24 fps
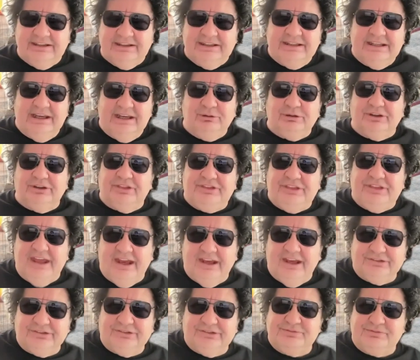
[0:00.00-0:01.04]
and we got
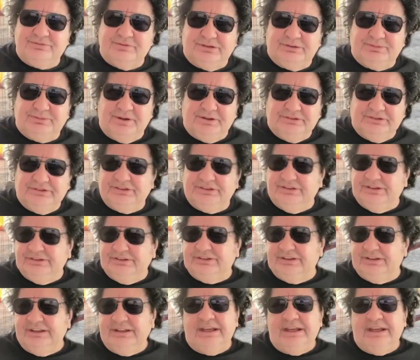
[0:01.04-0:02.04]
thousands of responses.